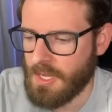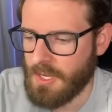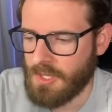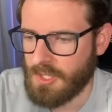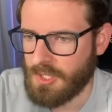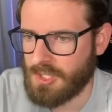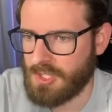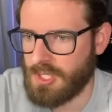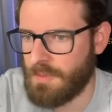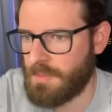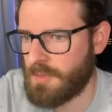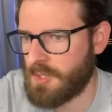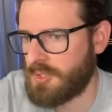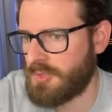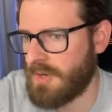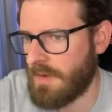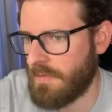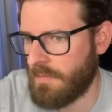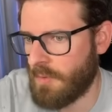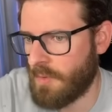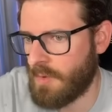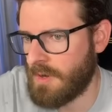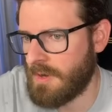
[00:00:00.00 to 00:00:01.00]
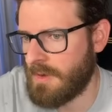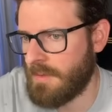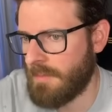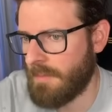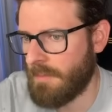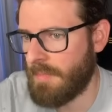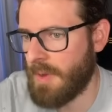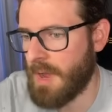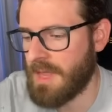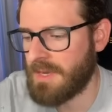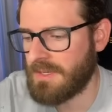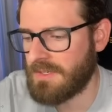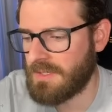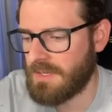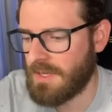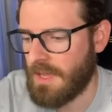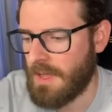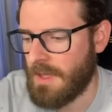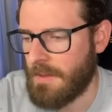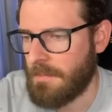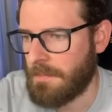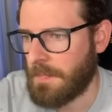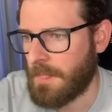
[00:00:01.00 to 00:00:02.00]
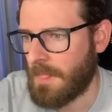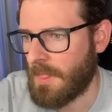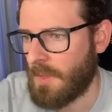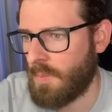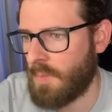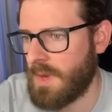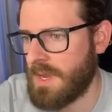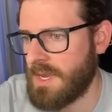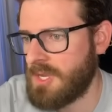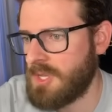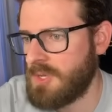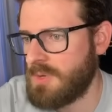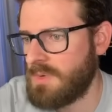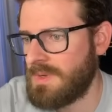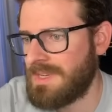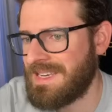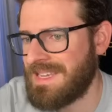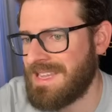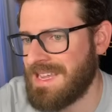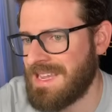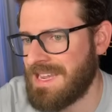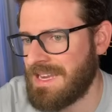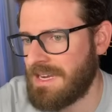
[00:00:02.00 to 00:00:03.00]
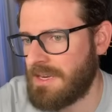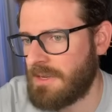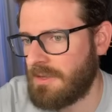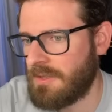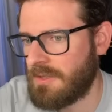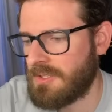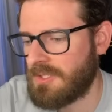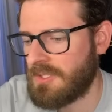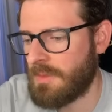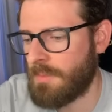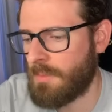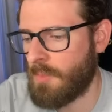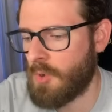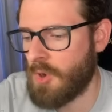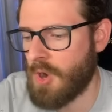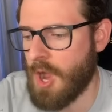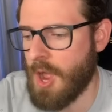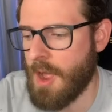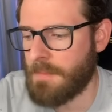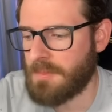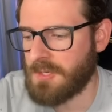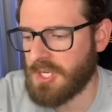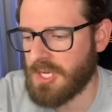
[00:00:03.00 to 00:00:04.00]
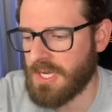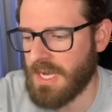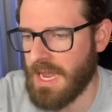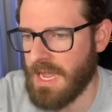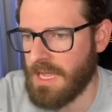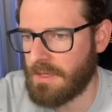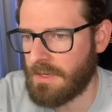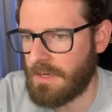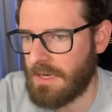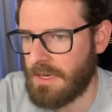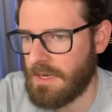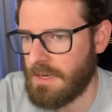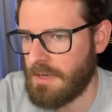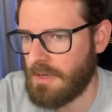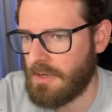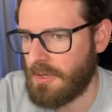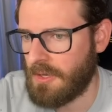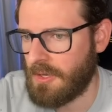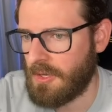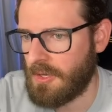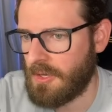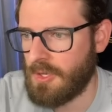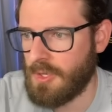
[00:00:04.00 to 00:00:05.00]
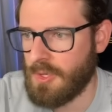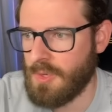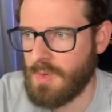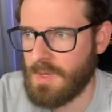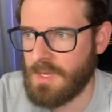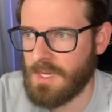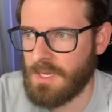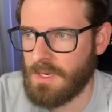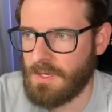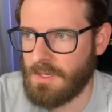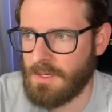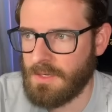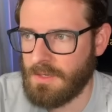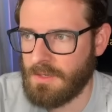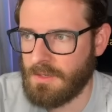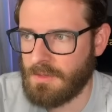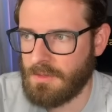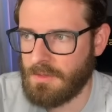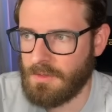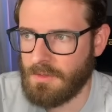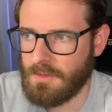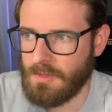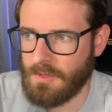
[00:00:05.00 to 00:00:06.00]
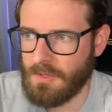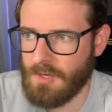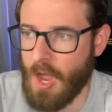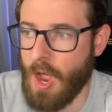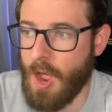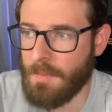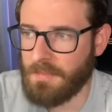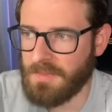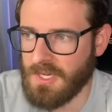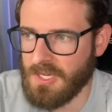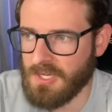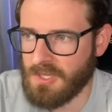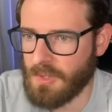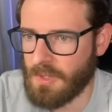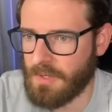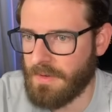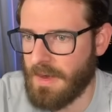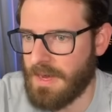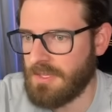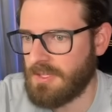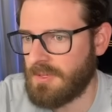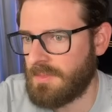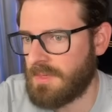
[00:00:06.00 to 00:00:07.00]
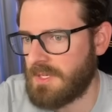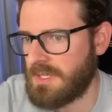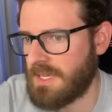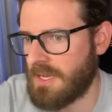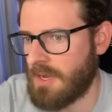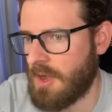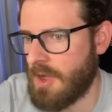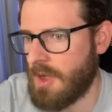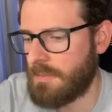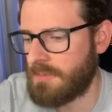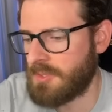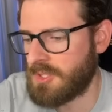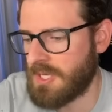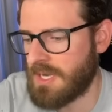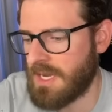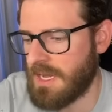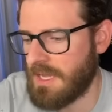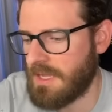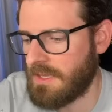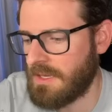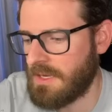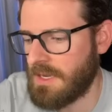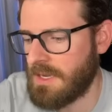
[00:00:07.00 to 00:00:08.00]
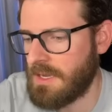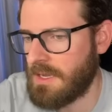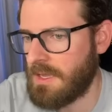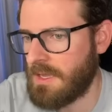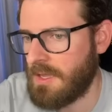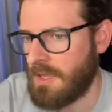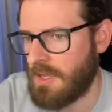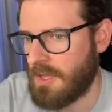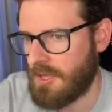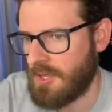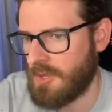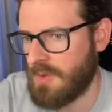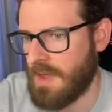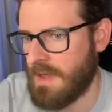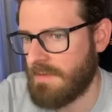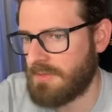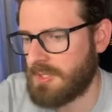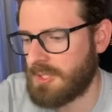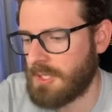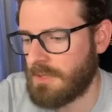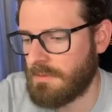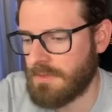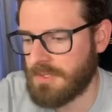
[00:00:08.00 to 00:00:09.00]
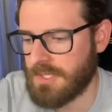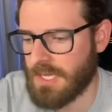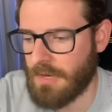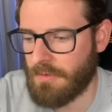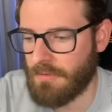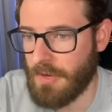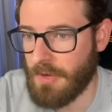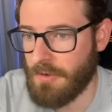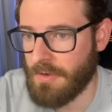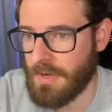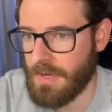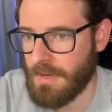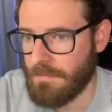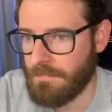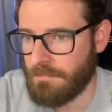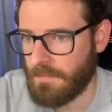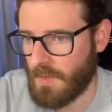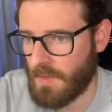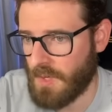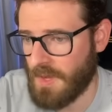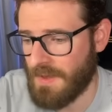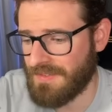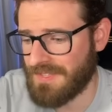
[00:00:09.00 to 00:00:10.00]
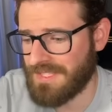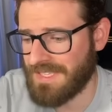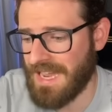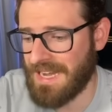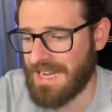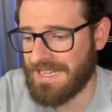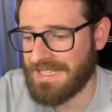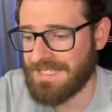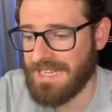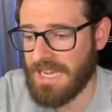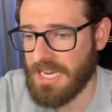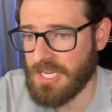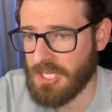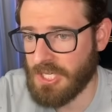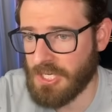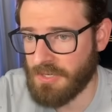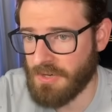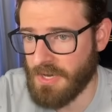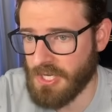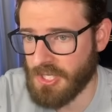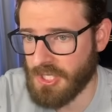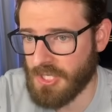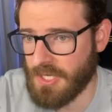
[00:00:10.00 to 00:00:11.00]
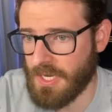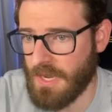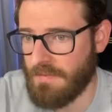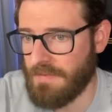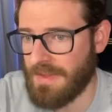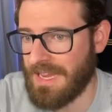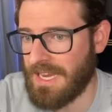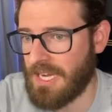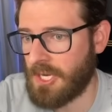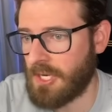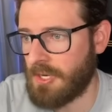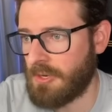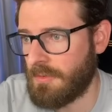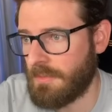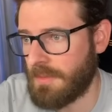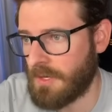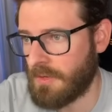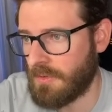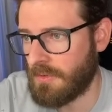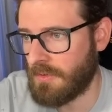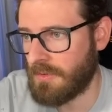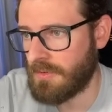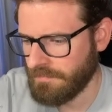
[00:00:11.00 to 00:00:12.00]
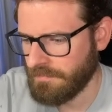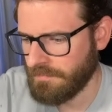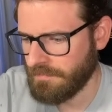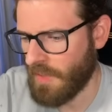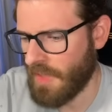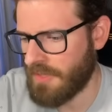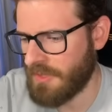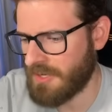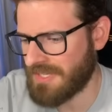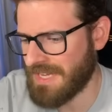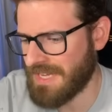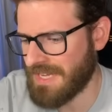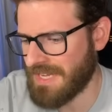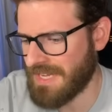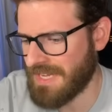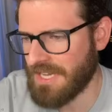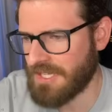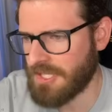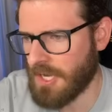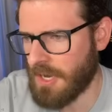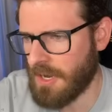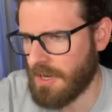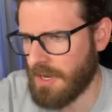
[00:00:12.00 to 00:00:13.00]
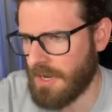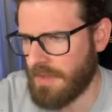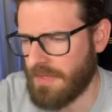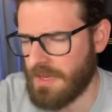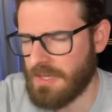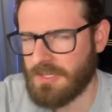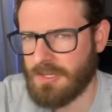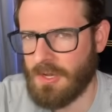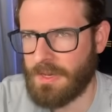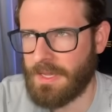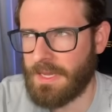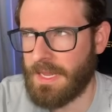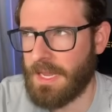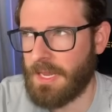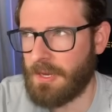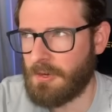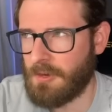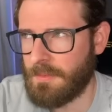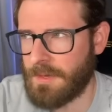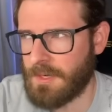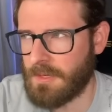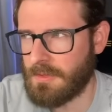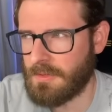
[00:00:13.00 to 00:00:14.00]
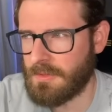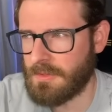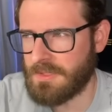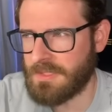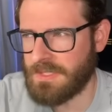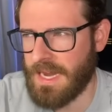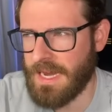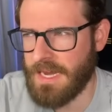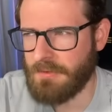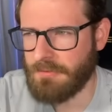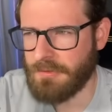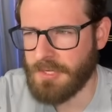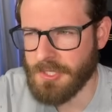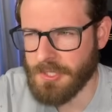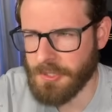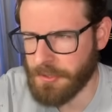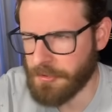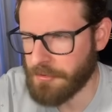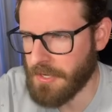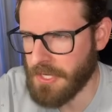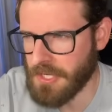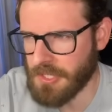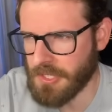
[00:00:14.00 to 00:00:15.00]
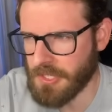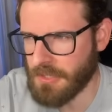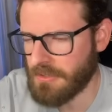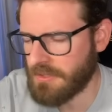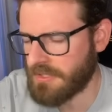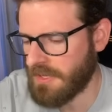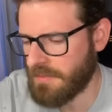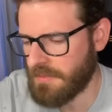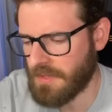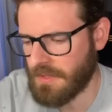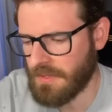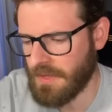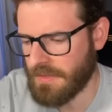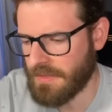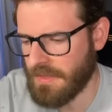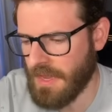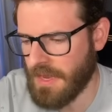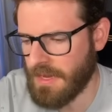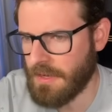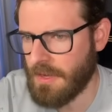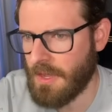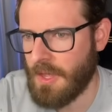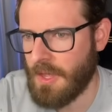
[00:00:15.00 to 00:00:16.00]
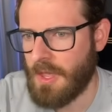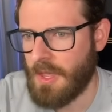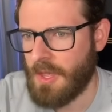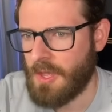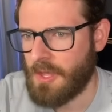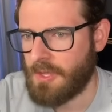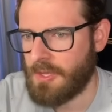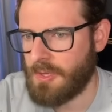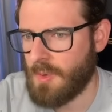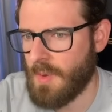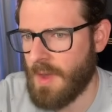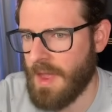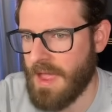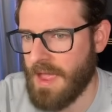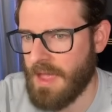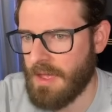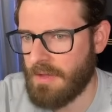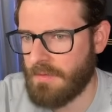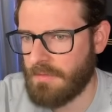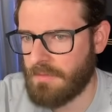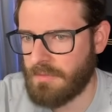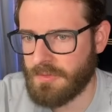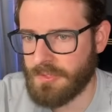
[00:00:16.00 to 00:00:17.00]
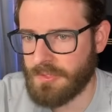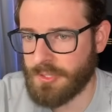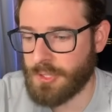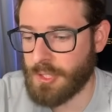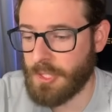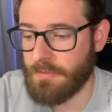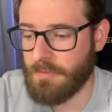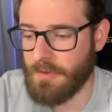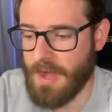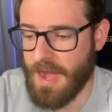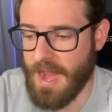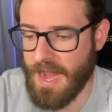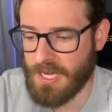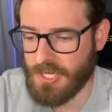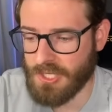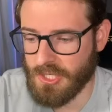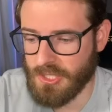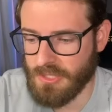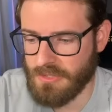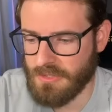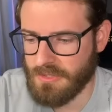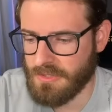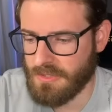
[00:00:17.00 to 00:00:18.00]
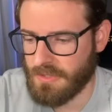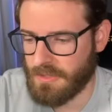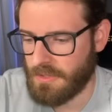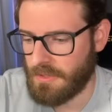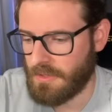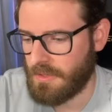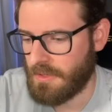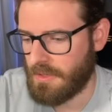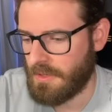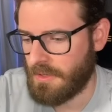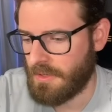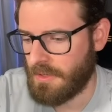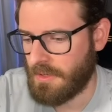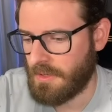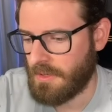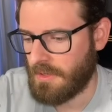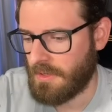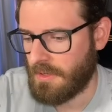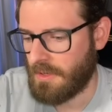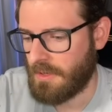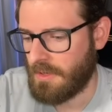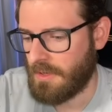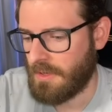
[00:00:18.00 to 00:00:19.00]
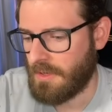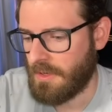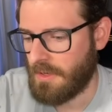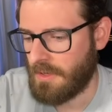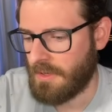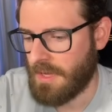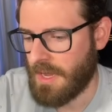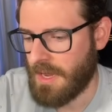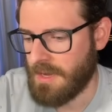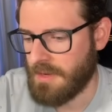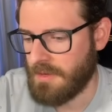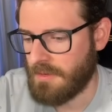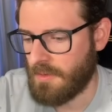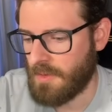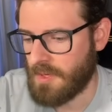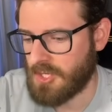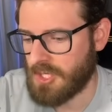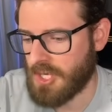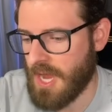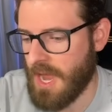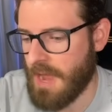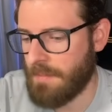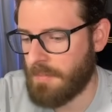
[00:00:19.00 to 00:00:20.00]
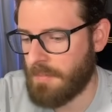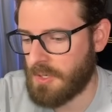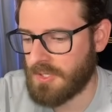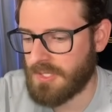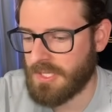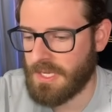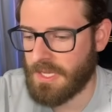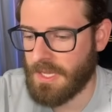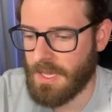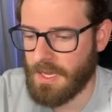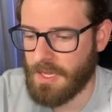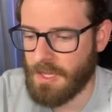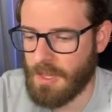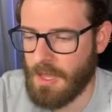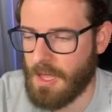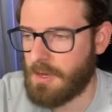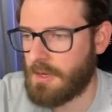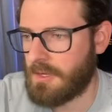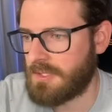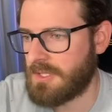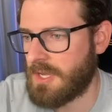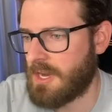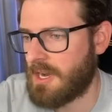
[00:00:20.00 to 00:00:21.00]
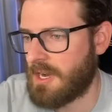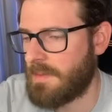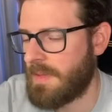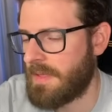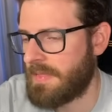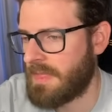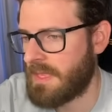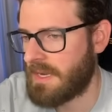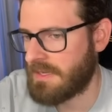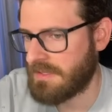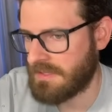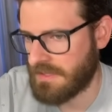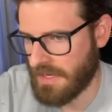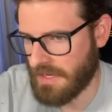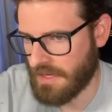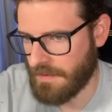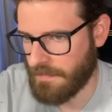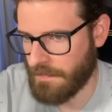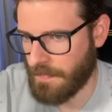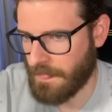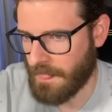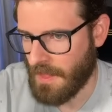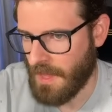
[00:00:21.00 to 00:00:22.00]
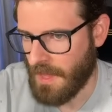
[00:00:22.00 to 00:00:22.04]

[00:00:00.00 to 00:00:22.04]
Super straightforward, but when you need some more optionality, you can opt into it, right? So I'm going to say optionality. You have server-side rendering, you have static site generation, you have incremental, there's ISR, I think it's called like incremental site regeneration or something like that. You have server actions, okay, which I personally like a lot, and I'll talk about that in a second.